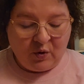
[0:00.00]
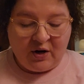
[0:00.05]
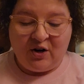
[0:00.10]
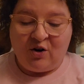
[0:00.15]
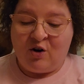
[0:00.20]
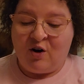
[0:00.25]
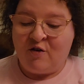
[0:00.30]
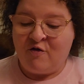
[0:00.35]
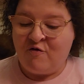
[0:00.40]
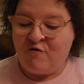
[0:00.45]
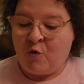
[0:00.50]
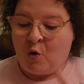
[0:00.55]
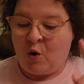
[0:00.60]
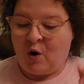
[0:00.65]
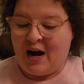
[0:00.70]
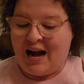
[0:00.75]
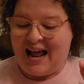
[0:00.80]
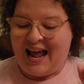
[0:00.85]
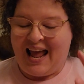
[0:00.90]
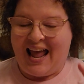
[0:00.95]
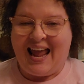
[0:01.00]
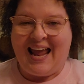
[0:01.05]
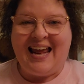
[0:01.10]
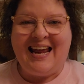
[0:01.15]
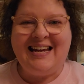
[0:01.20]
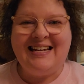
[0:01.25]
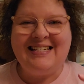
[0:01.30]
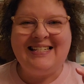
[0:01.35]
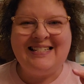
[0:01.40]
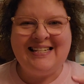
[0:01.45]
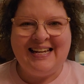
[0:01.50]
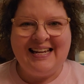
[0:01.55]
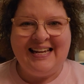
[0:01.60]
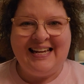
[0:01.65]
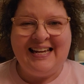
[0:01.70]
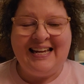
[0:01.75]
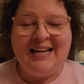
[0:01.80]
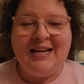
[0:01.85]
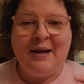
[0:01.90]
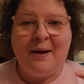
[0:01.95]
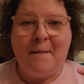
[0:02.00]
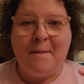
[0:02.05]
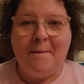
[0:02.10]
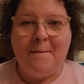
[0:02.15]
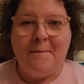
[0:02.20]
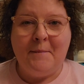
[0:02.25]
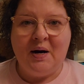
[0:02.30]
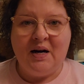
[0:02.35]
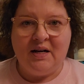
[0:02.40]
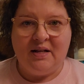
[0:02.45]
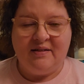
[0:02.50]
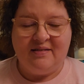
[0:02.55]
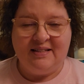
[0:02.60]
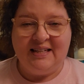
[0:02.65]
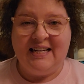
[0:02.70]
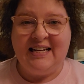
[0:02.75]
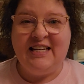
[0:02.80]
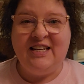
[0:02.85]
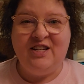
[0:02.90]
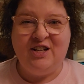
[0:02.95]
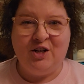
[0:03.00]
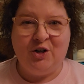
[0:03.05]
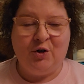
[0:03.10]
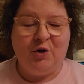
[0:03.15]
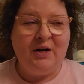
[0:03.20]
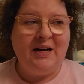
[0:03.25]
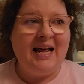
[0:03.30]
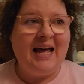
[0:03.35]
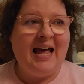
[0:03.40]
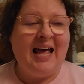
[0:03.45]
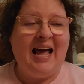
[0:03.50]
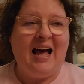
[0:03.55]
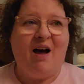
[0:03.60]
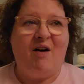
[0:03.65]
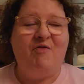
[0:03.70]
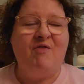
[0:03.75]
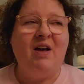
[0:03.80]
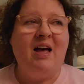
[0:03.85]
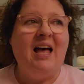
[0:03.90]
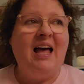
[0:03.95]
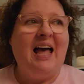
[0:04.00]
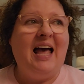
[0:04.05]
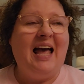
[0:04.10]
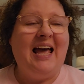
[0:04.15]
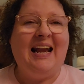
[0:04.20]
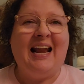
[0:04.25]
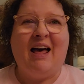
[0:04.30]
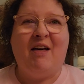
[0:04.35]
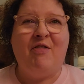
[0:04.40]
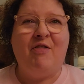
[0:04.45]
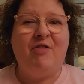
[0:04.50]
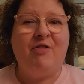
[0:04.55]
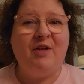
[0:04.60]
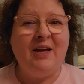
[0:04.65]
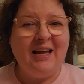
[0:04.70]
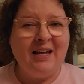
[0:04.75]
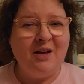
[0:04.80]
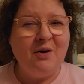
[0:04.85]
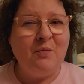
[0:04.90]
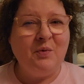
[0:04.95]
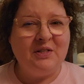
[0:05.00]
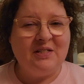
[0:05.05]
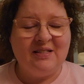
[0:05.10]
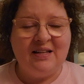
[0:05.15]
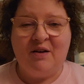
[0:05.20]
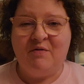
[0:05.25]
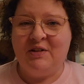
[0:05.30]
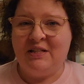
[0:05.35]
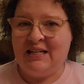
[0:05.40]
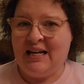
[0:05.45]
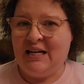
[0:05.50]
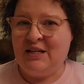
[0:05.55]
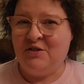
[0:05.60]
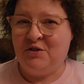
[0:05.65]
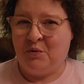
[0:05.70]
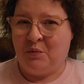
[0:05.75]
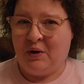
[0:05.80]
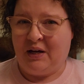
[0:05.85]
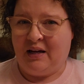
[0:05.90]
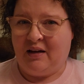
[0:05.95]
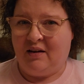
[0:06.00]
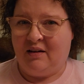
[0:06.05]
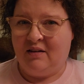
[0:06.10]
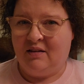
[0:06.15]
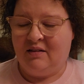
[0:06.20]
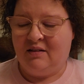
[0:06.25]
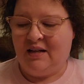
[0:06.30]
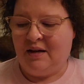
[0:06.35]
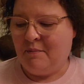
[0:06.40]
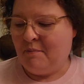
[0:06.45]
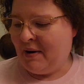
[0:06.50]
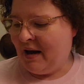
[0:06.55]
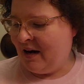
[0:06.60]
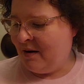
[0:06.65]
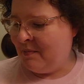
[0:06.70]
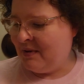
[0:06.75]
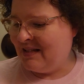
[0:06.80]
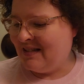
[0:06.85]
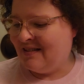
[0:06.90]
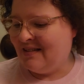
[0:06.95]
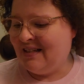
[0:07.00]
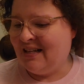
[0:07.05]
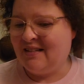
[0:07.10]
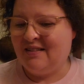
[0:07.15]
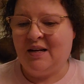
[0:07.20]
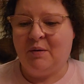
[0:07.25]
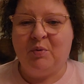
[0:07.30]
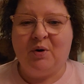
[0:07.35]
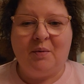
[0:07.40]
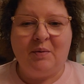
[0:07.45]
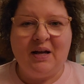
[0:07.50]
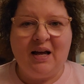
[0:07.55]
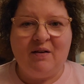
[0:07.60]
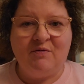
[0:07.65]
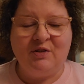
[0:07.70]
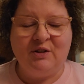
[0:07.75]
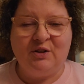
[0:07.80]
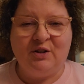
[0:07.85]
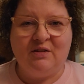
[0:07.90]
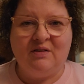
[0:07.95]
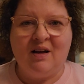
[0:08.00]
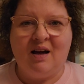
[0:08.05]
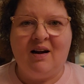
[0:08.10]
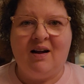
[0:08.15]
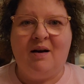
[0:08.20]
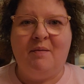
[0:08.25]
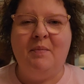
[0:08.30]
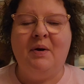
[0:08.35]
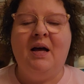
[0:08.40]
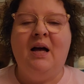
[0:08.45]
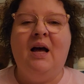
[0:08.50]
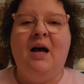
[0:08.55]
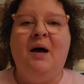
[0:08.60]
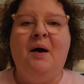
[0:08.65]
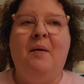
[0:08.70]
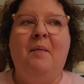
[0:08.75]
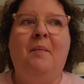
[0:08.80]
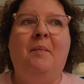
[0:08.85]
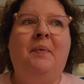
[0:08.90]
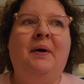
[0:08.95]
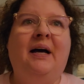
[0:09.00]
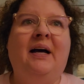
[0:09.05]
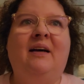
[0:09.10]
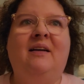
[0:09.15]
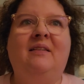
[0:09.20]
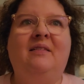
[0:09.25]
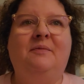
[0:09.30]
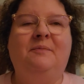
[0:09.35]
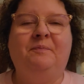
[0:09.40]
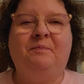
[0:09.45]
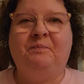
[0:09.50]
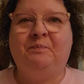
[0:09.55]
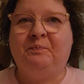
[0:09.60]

went on for 18 months, a year and a half. And I think it was 7 days a week. It might have been 6. I'd probably have to look that up. But